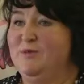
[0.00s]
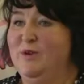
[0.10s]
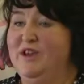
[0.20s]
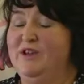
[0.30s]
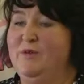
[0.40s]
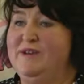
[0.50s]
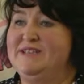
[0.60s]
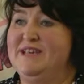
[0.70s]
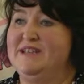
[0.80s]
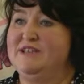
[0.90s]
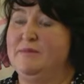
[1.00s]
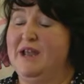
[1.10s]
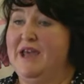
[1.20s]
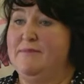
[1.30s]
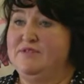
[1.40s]
work, we set up
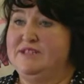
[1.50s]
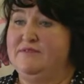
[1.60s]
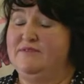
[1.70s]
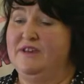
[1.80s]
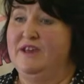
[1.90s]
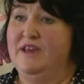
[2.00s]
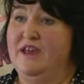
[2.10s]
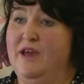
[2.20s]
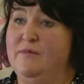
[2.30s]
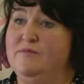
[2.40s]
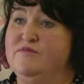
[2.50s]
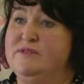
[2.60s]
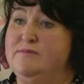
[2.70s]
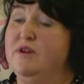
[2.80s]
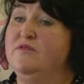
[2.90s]
collaborative
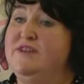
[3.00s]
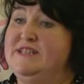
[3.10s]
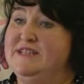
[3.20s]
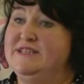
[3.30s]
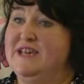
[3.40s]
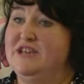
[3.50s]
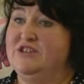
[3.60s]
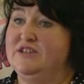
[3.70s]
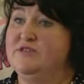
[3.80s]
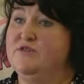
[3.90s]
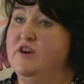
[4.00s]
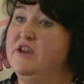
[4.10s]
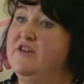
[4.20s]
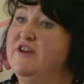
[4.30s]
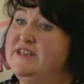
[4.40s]
reciprocal reading sessions for our
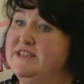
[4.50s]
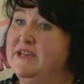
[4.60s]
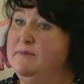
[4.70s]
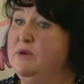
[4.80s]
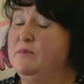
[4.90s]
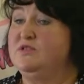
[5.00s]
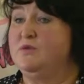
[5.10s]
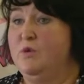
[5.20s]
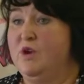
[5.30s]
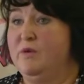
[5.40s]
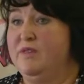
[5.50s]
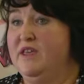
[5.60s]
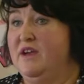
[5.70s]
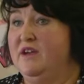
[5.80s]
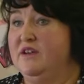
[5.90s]
Year 8 and 9 pupils to work with
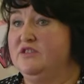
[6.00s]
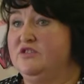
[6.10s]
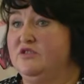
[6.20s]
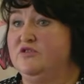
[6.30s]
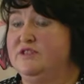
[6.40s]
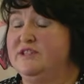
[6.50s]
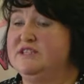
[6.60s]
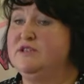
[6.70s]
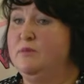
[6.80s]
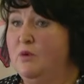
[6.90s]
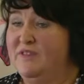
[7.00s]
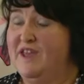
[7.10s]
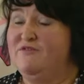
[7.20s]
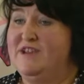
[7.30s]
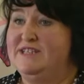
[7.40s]
the younger children and support
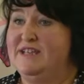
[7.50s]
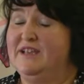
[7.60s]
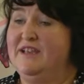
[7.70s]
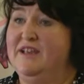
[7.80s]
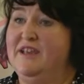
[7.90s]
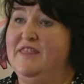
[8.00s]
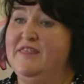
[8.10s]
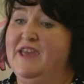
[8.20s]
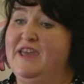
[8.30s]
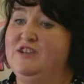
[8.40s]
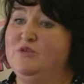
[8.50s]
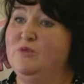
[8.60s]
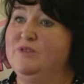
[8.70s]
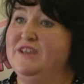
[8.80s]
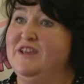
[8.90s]
their reading. They
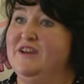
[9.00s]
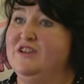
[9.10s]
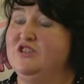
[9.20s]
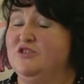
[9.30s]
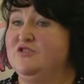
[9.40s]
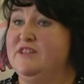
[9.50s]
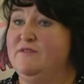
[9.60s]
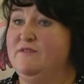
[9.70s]
taught the younger children the